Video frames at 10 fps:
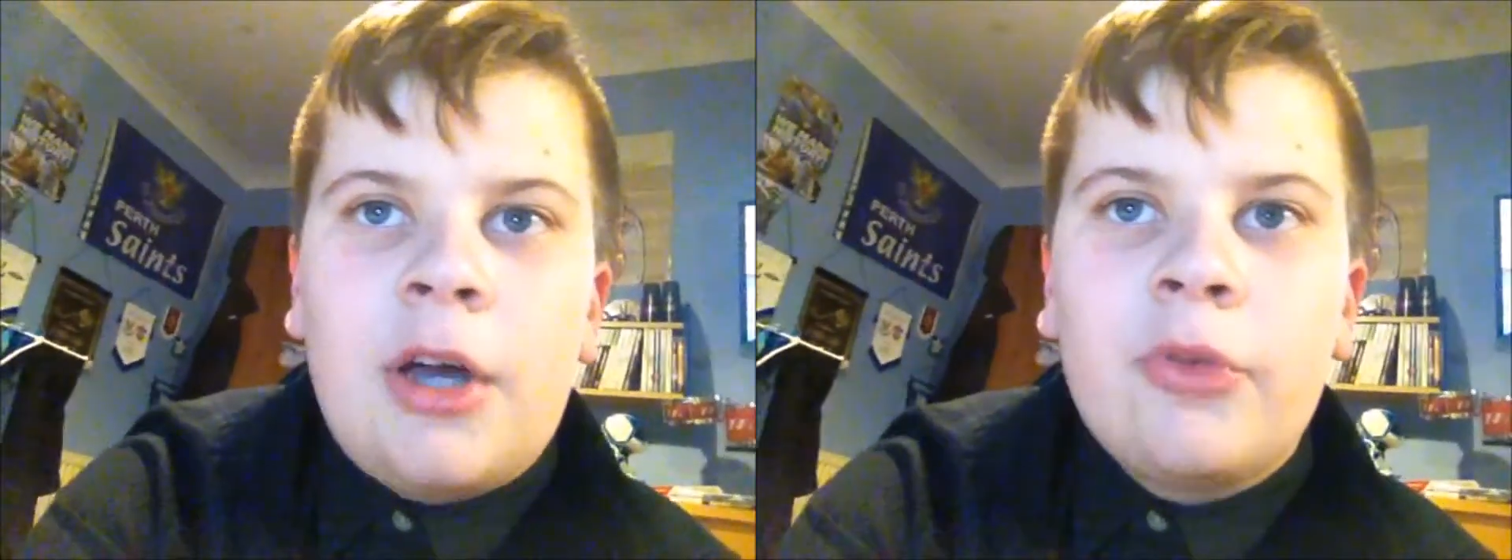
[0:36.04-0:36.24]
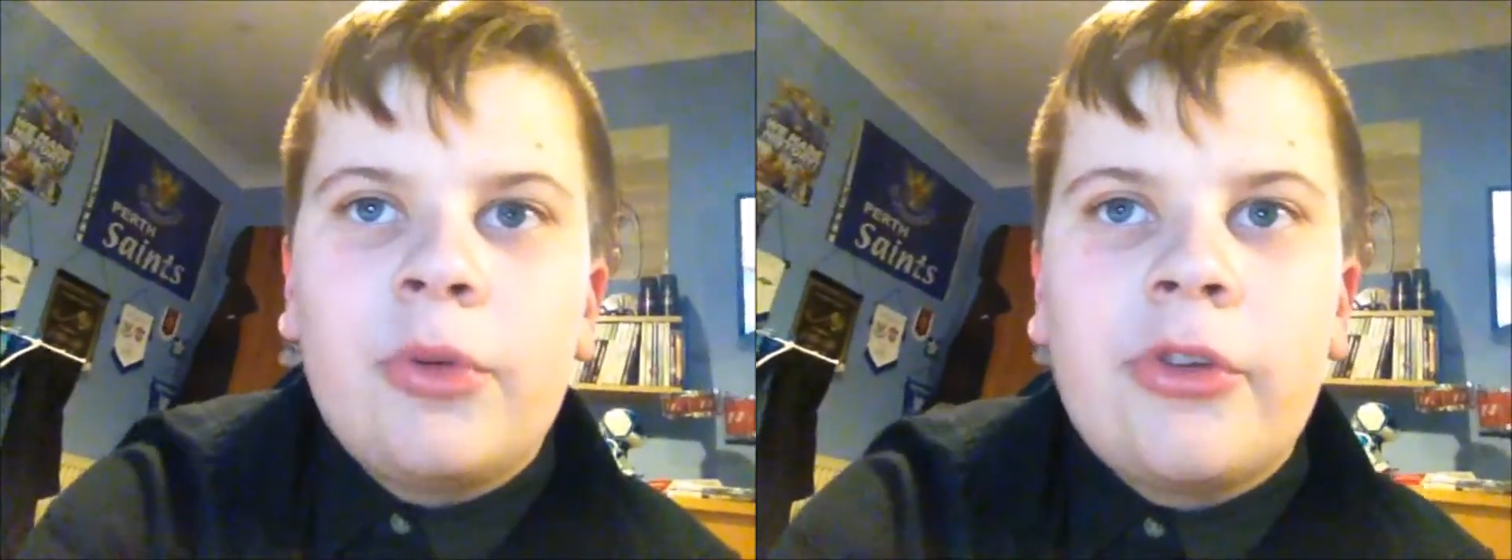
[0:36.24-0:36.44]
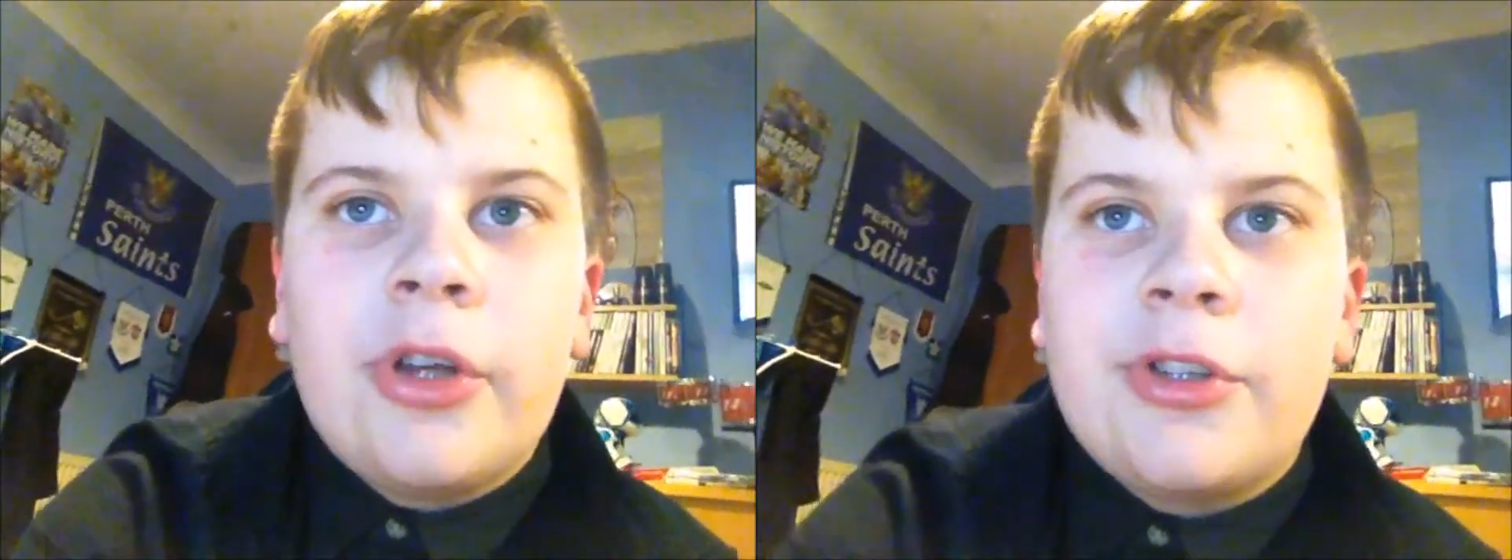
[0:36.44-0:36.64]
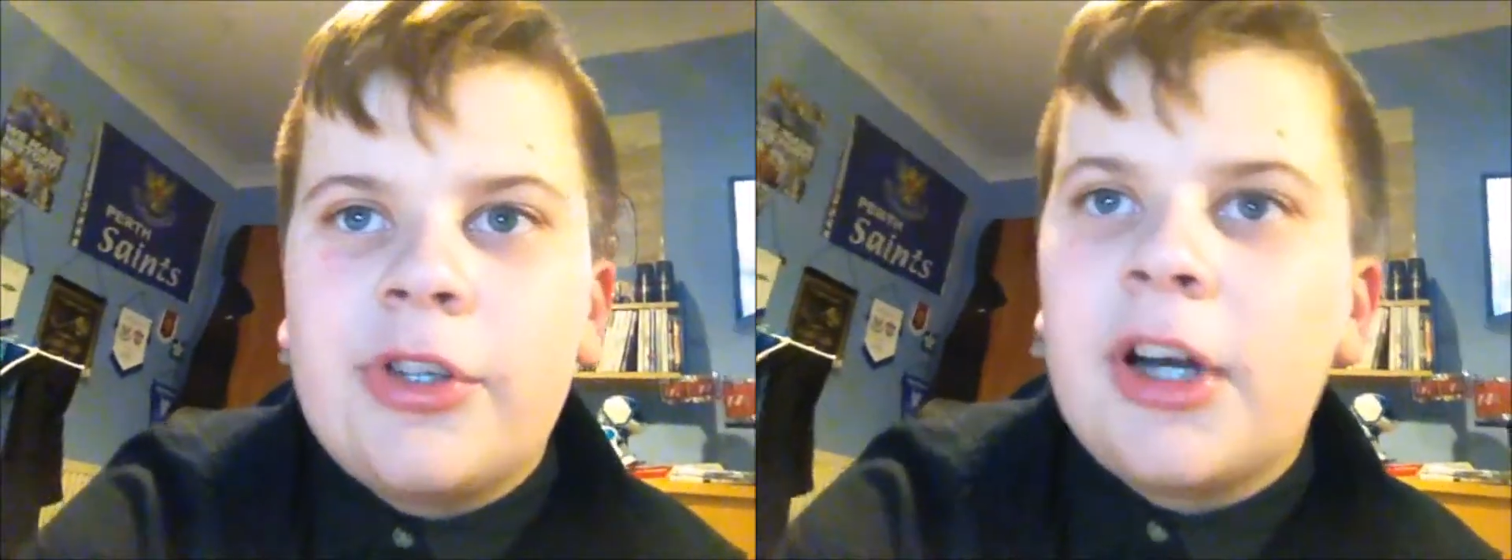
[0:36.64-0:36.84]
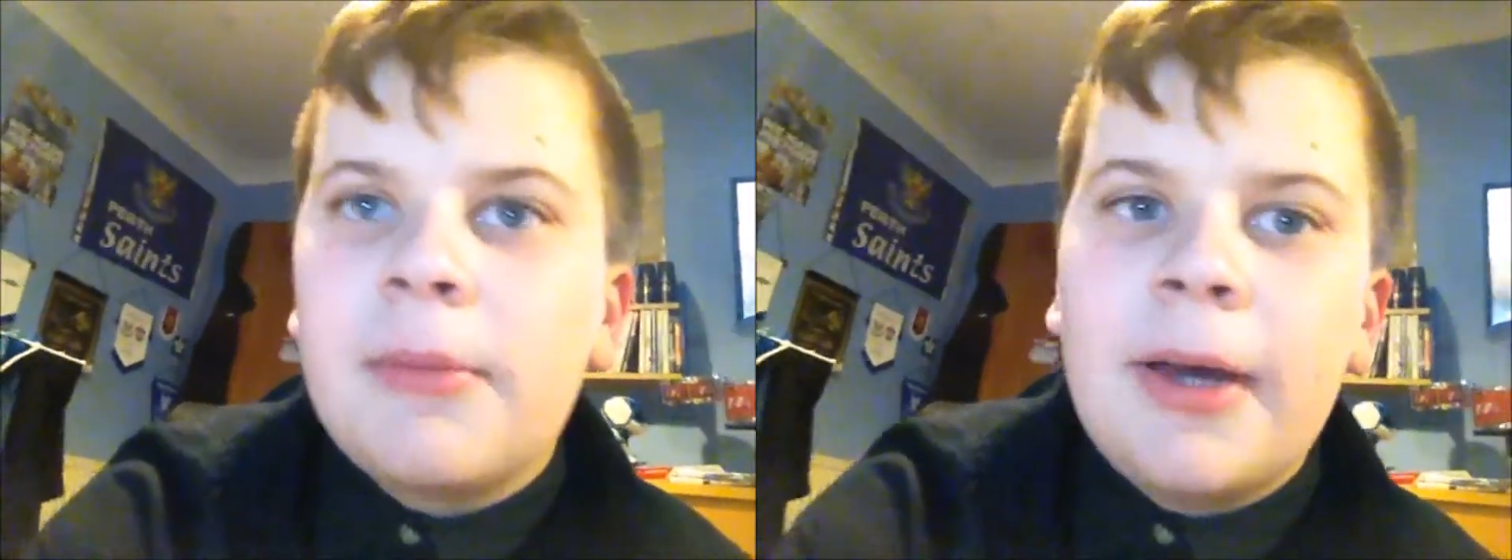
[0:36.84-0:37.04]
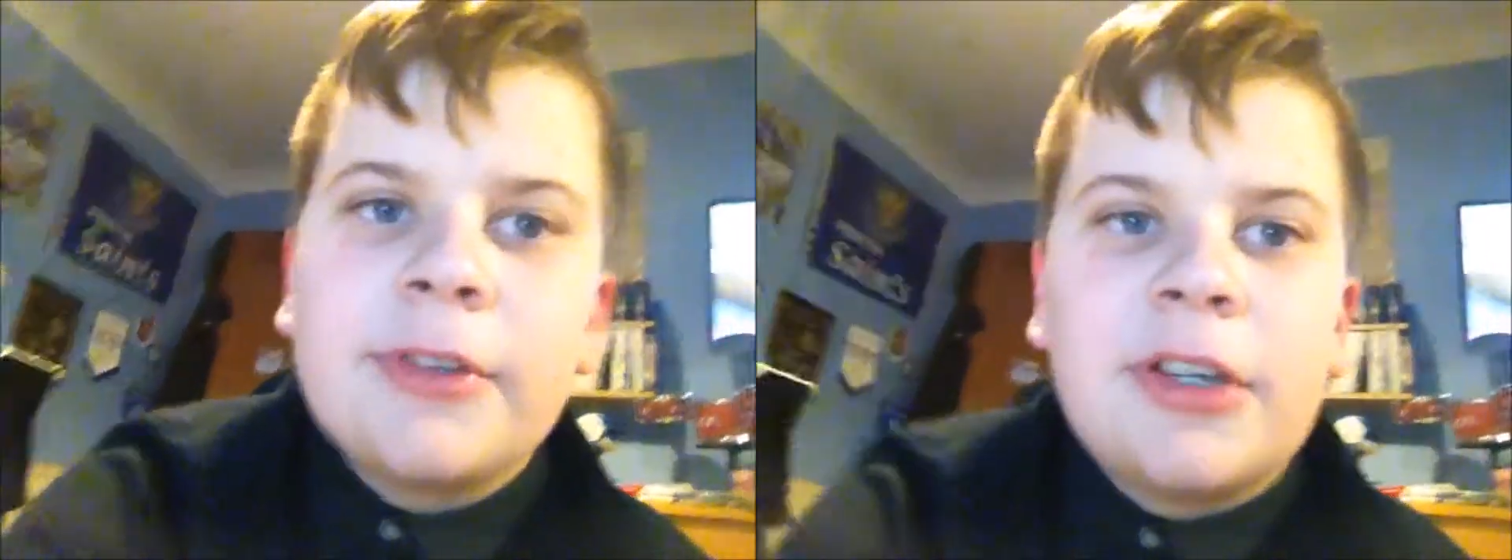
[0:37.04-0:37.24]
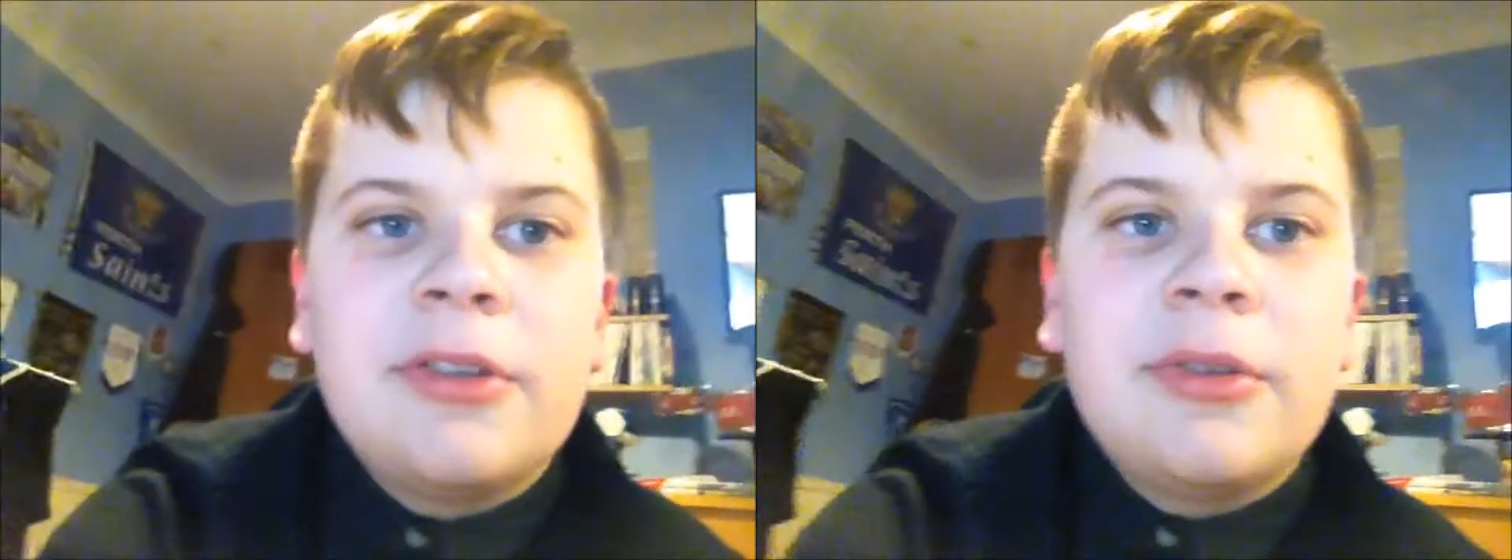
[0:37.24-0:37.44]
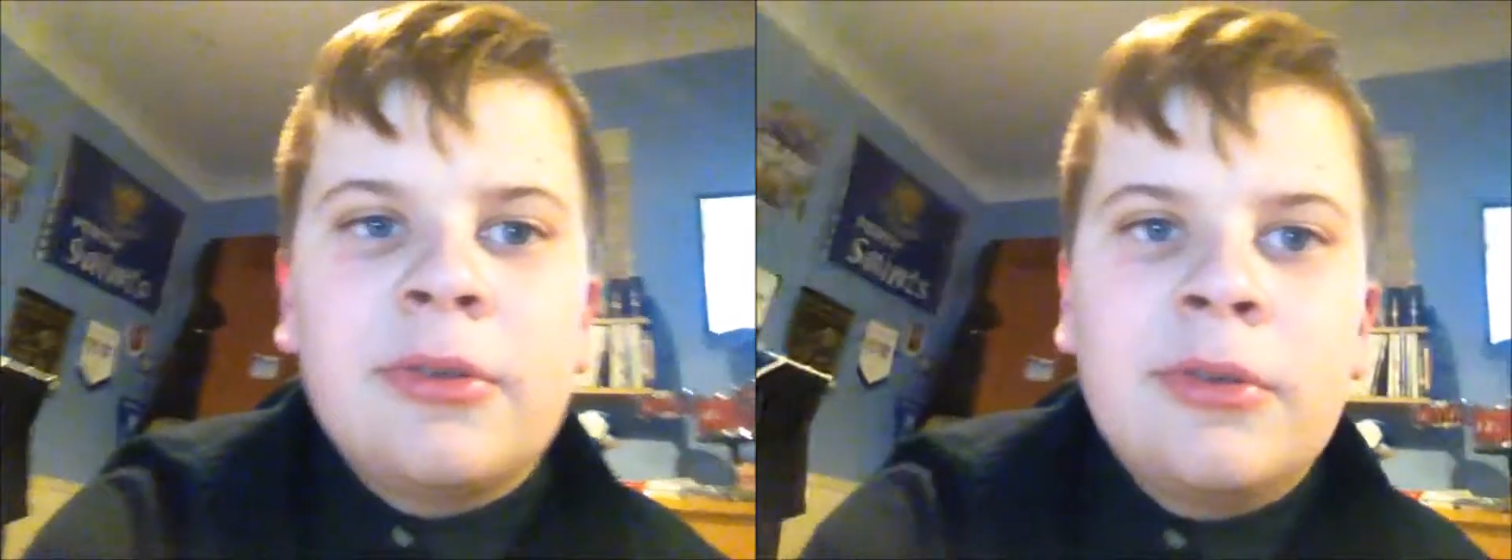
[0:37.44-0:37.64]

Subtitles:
I just want to say, check out my channel.